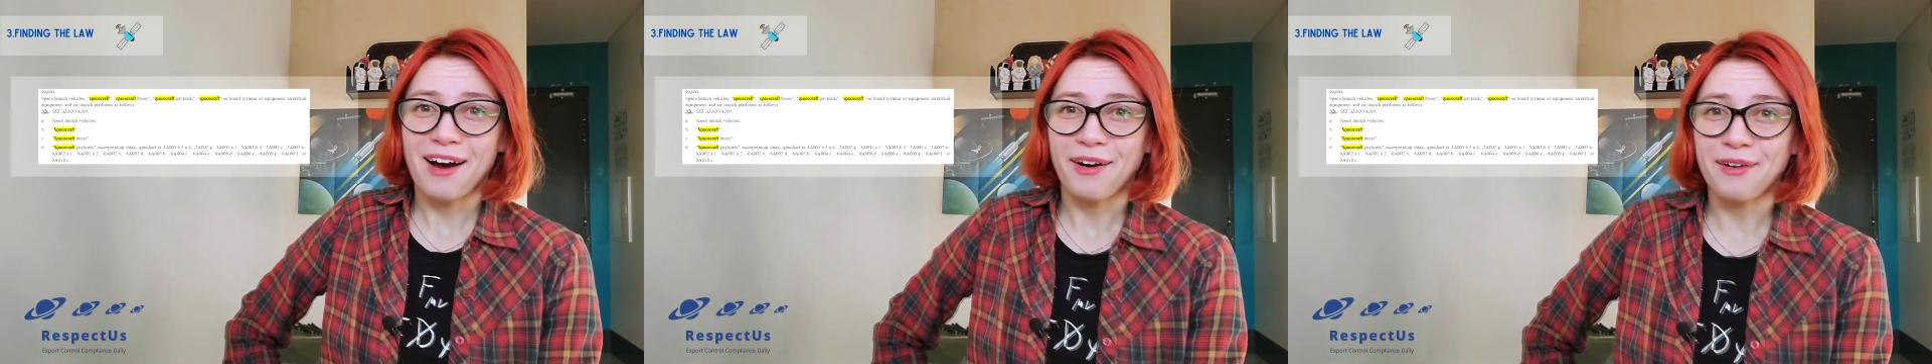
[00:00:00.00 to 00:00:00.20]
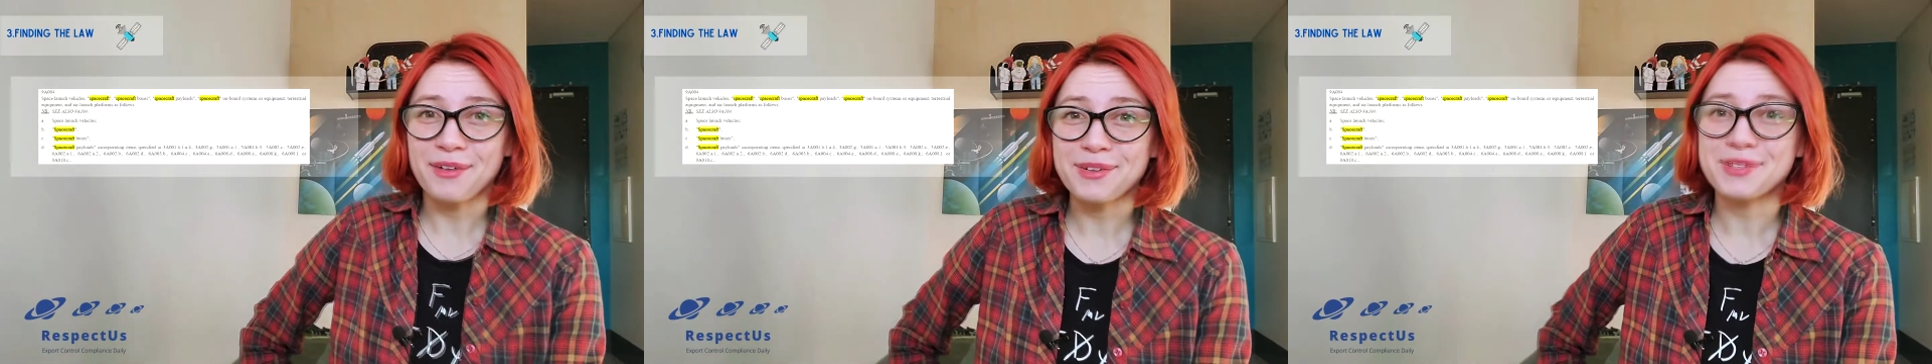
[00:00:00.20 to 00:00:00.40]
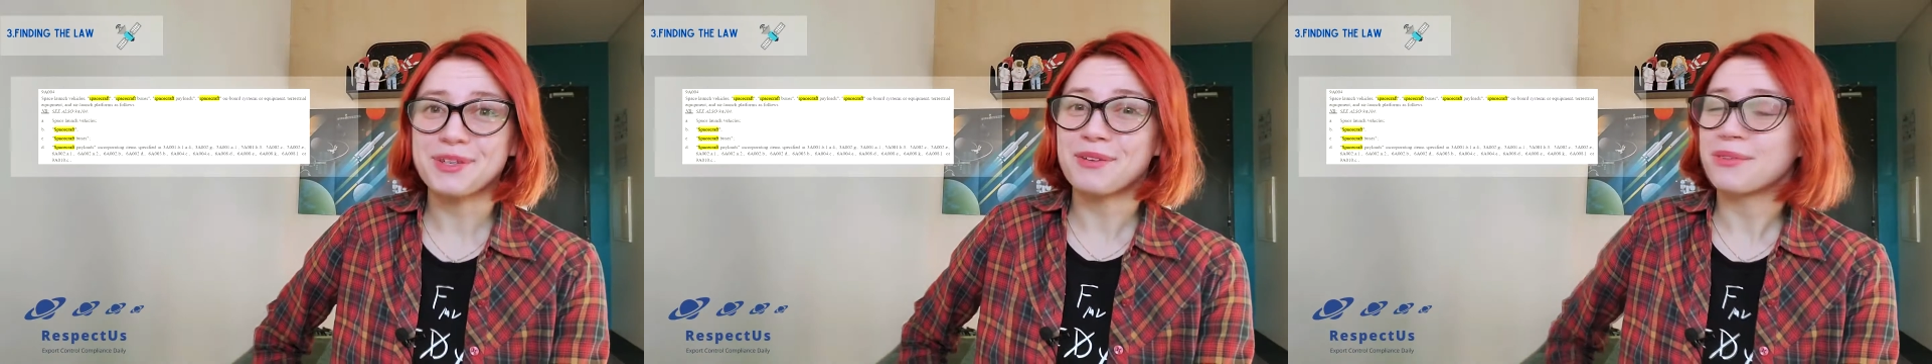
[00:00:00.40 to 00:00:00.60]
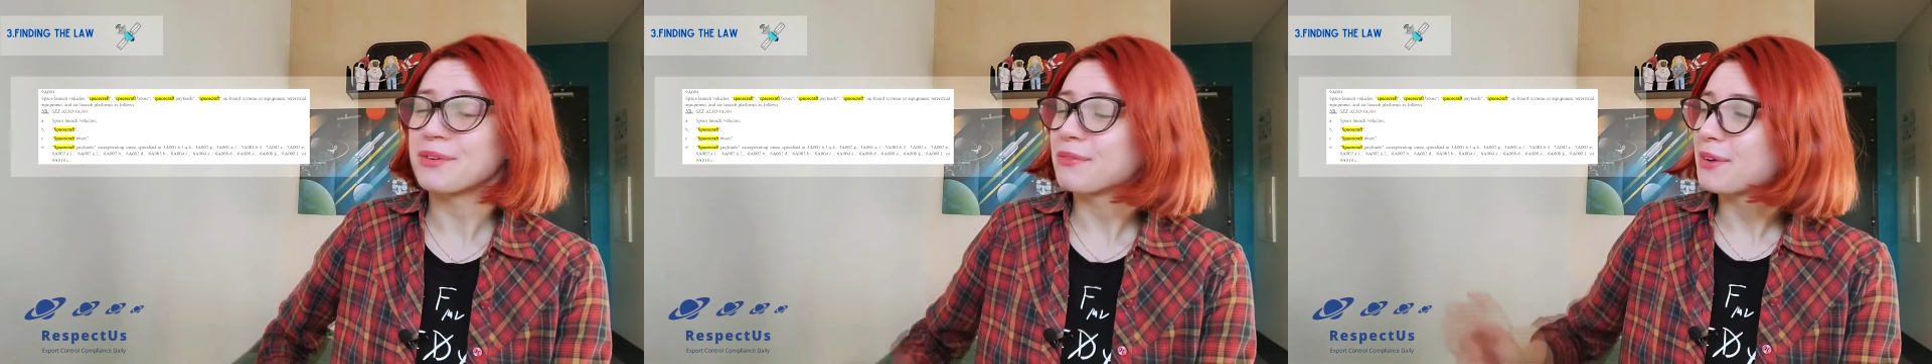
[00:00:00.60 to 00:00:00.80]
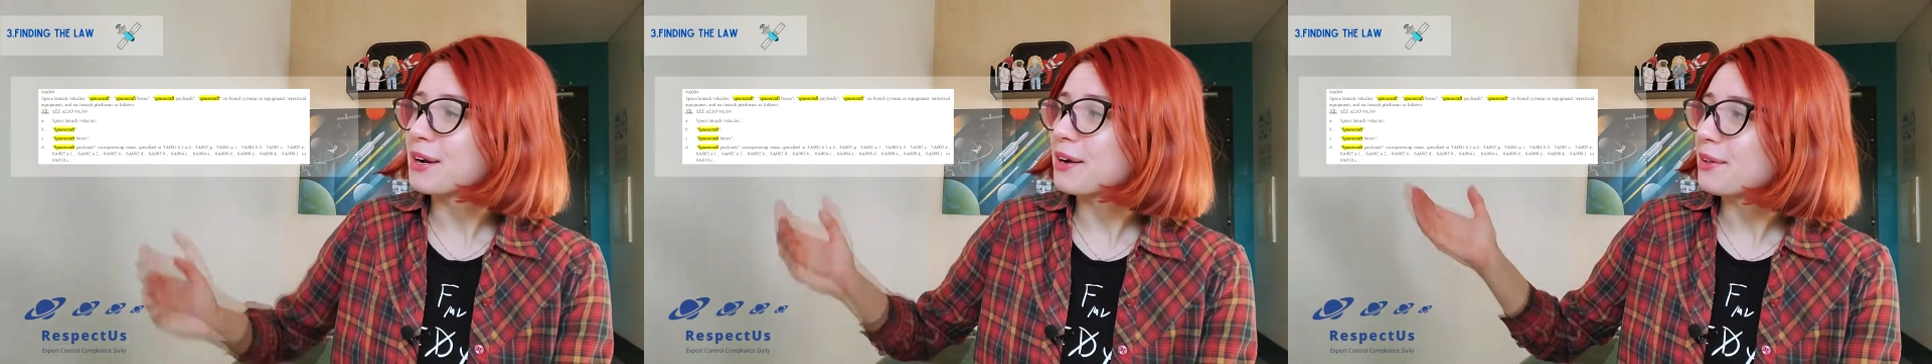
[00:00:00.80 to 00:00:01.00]
Also,
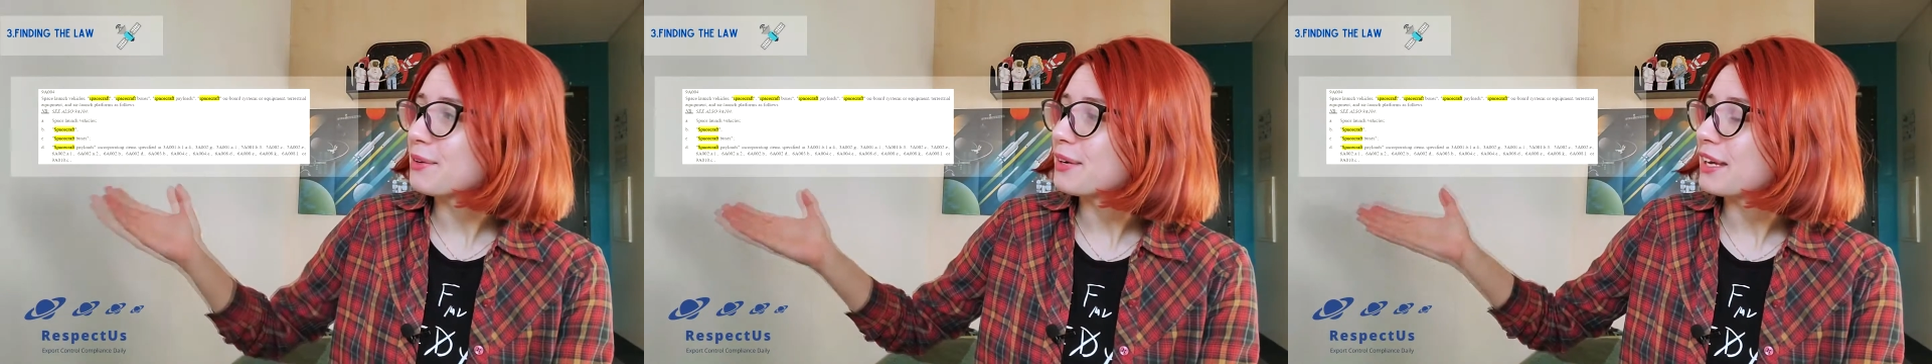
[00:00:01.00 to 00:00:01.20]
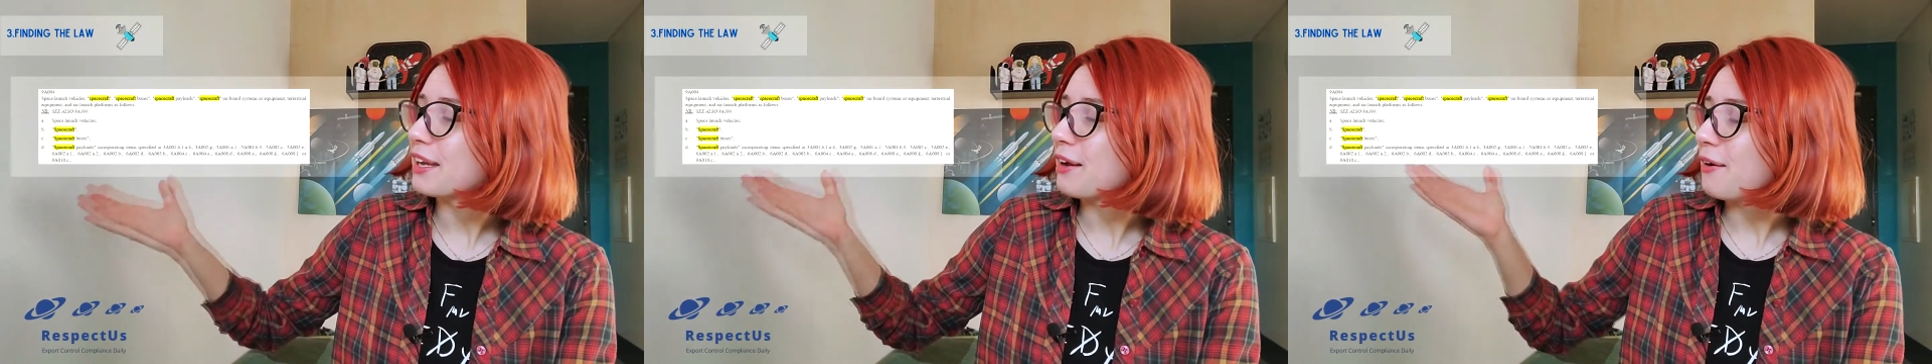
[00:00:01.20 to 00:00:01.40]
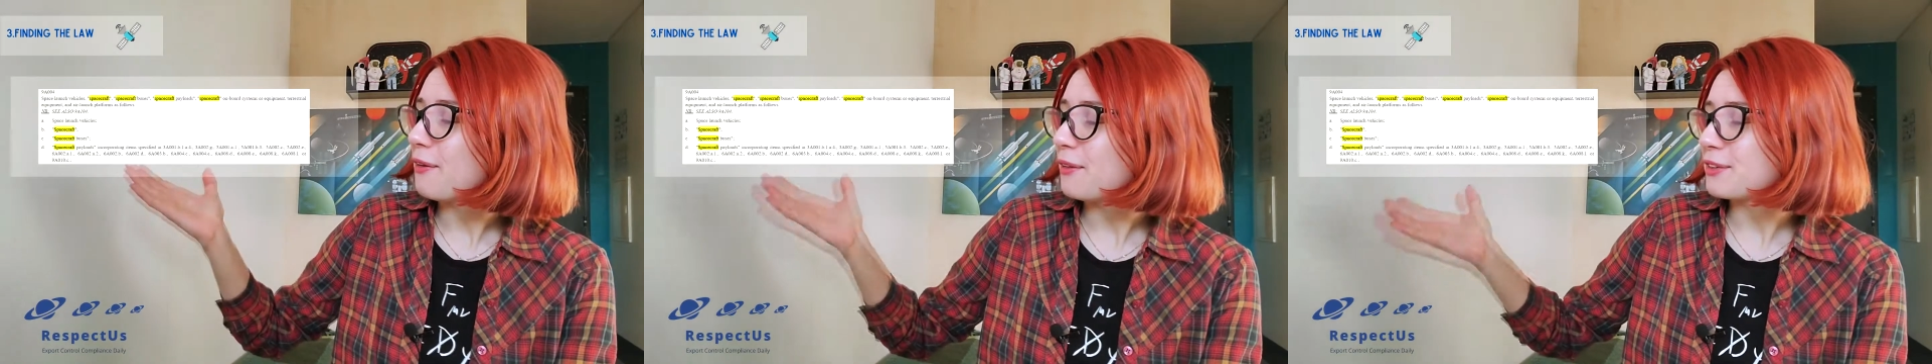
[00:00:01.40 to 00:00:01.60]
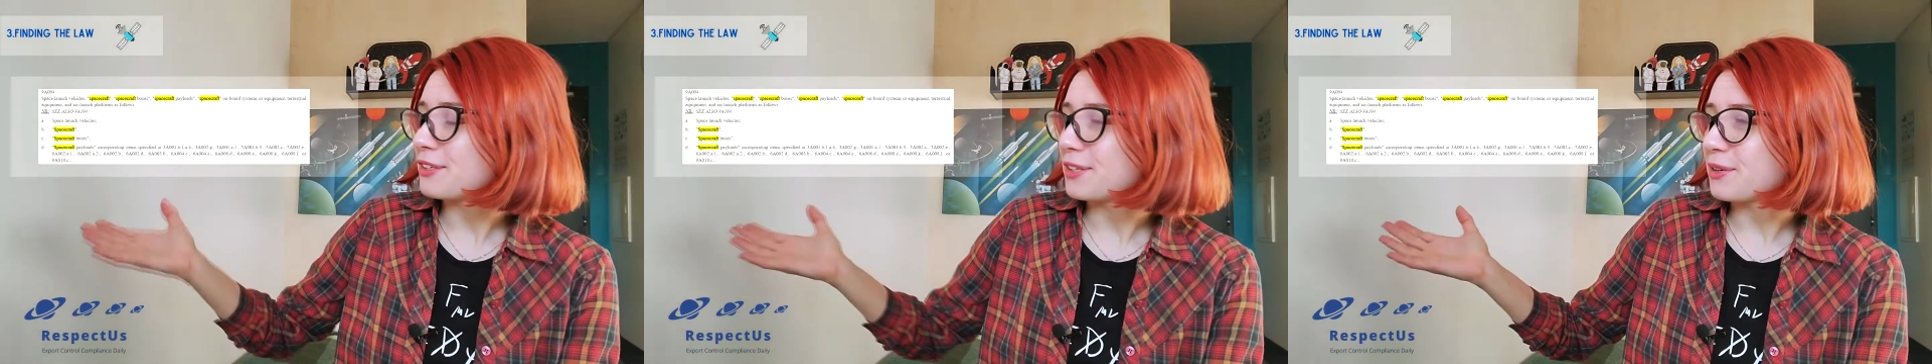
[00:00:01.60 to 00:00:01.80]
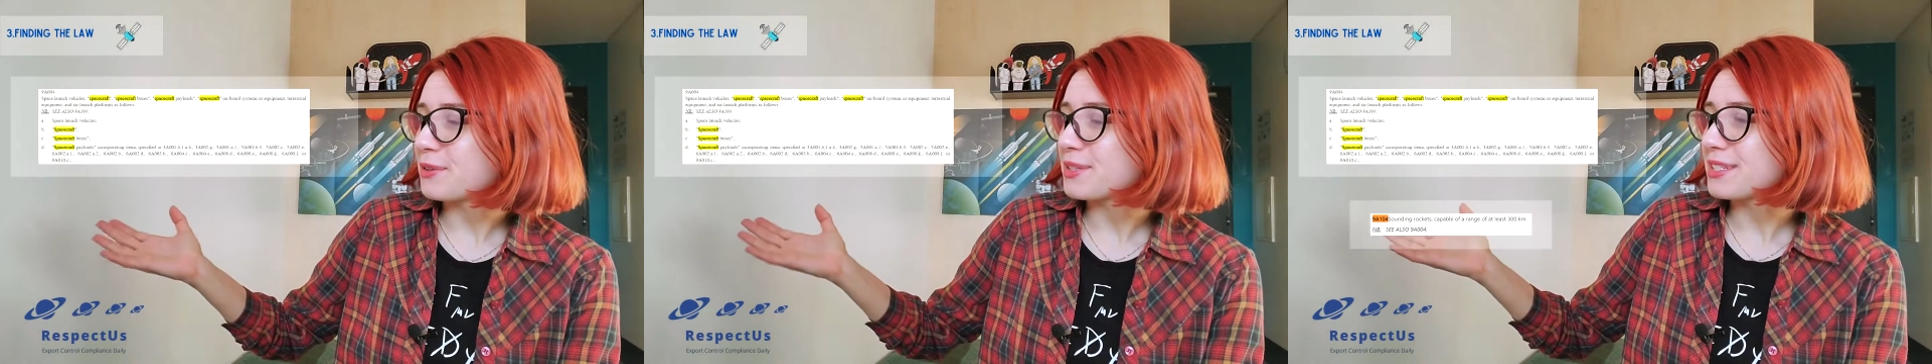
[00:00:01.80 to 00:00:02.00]
when we are looking at all the
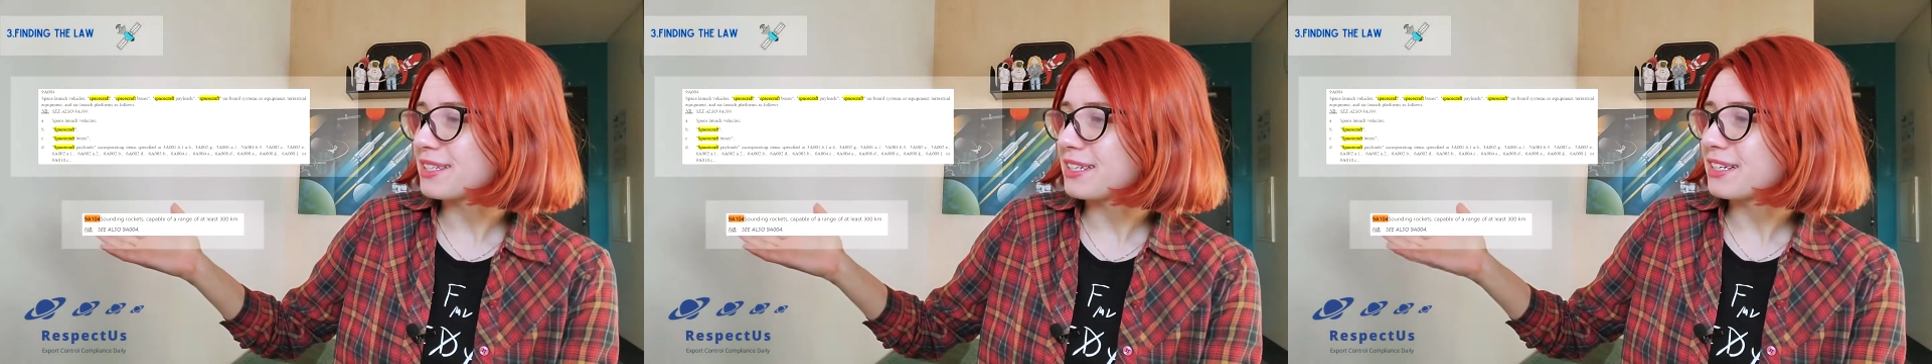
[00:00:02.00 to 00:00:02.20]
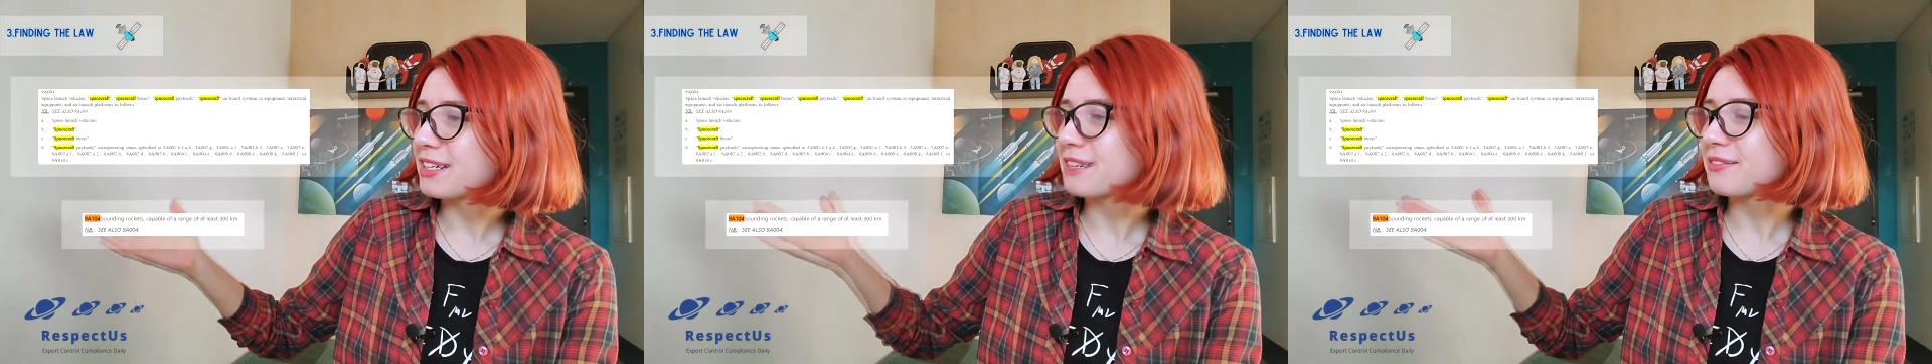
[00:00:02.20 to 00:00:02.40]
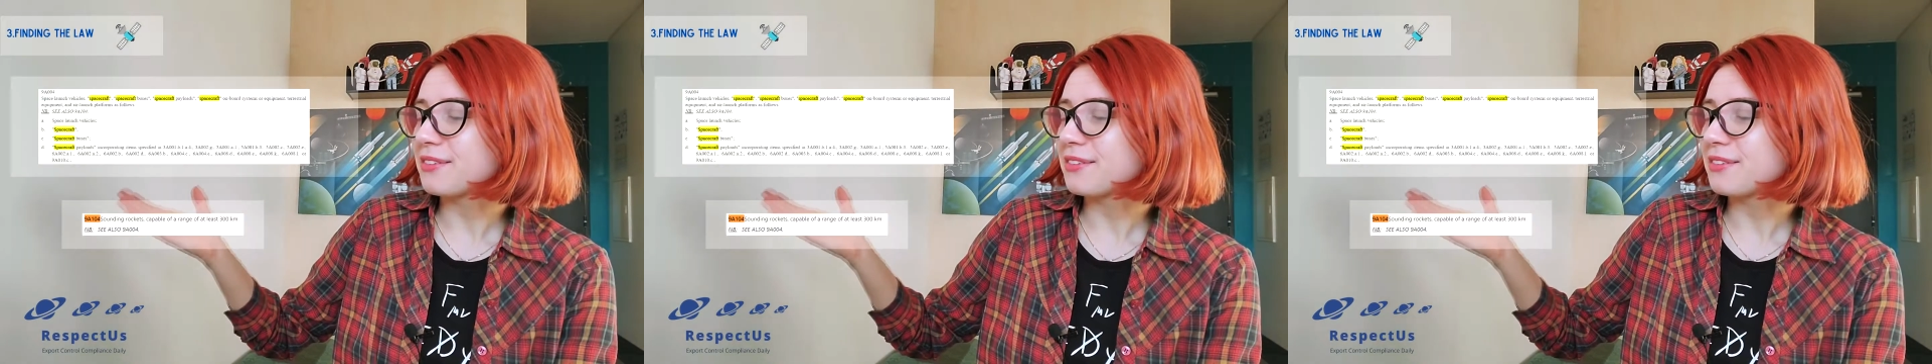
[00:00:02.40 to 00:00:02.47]
notes here,